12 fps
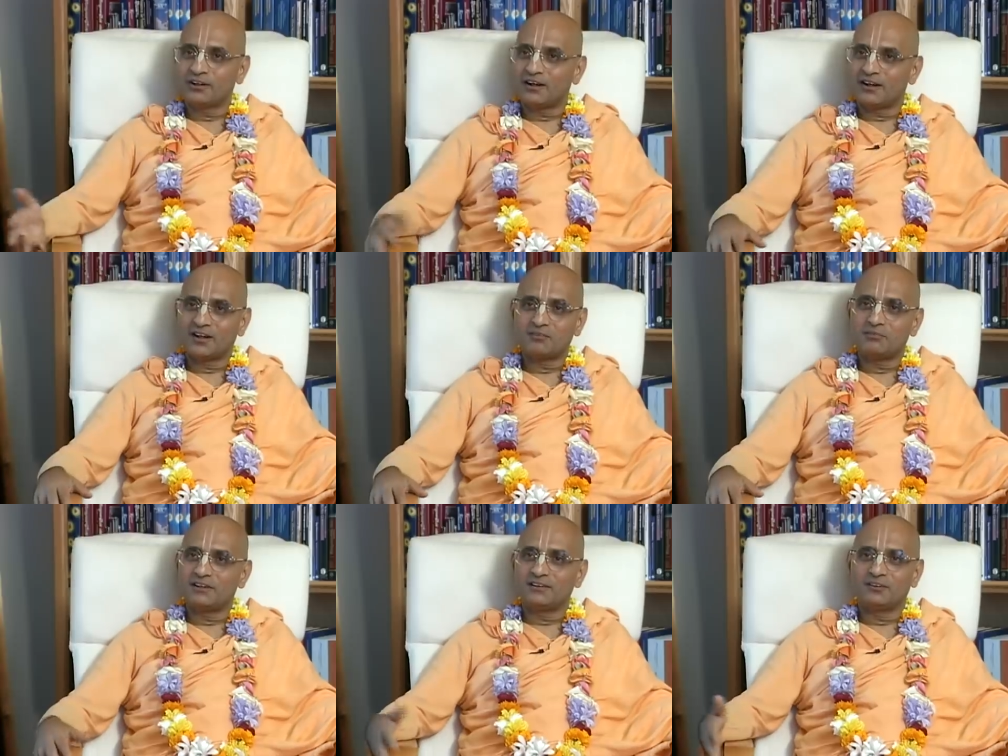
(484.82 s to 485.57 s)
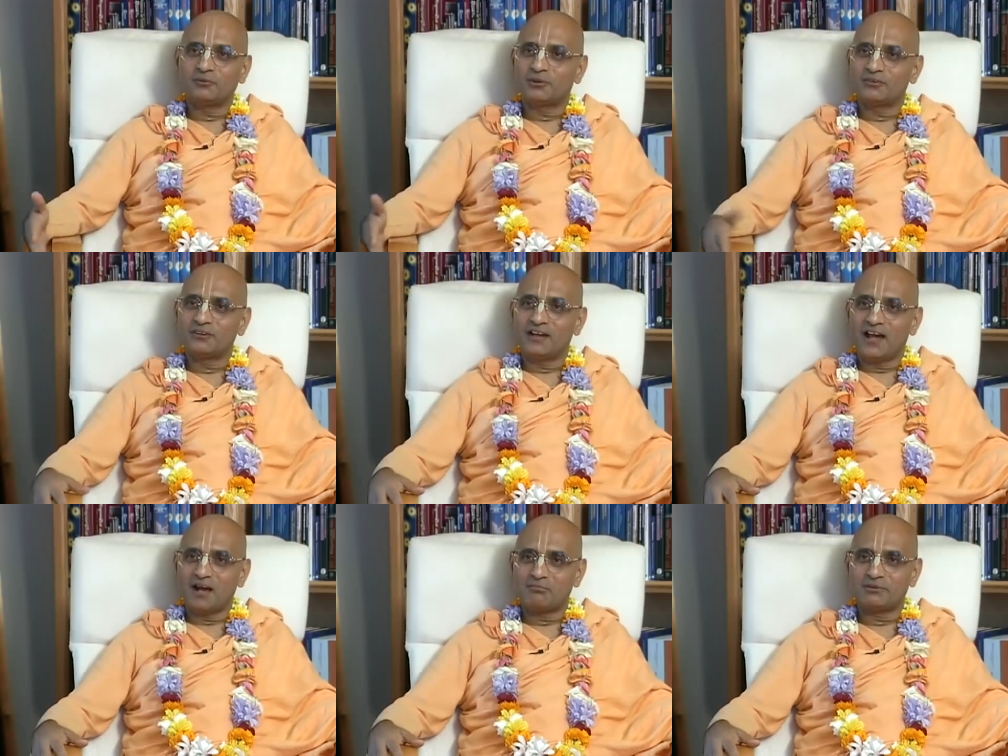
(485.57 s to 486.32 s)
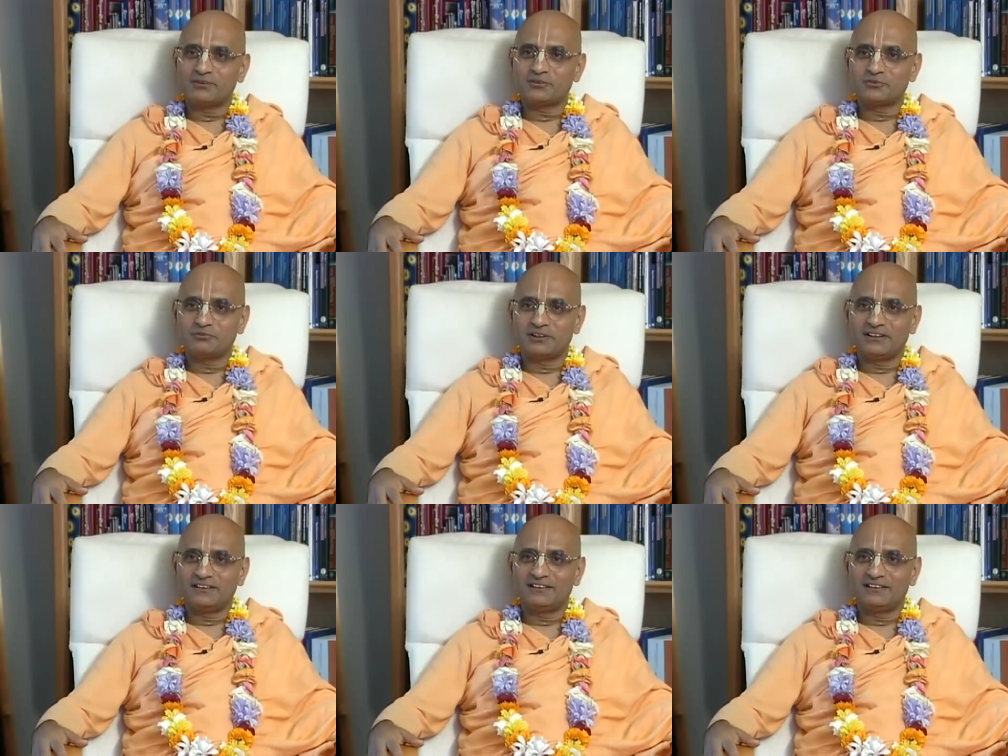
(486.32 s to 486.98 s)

correct me, then what will happen to me?